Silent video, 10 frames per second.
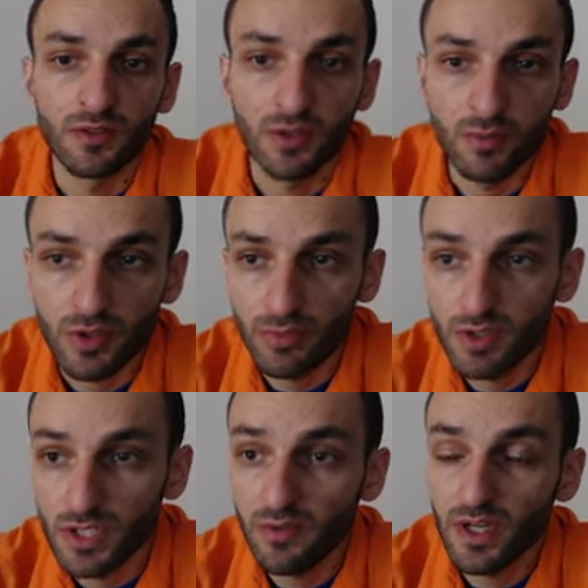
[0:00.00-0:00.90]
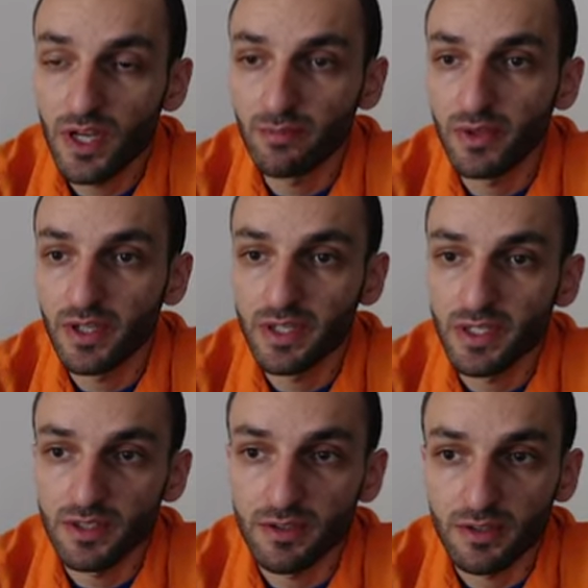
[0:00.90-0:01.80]
So bishop d7, I'm
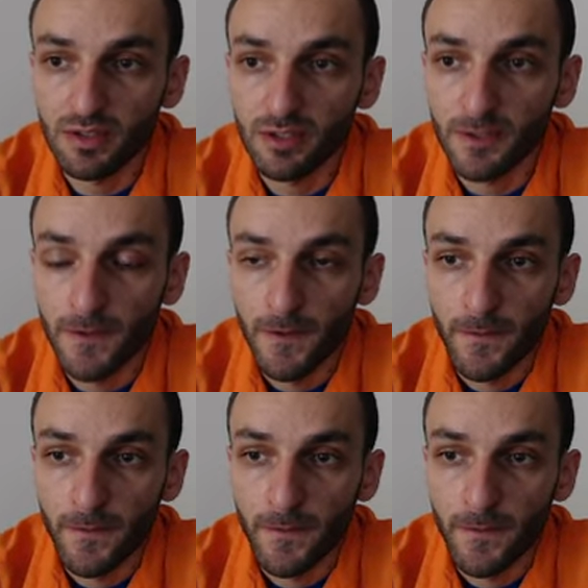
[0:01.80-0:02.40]
playing uh,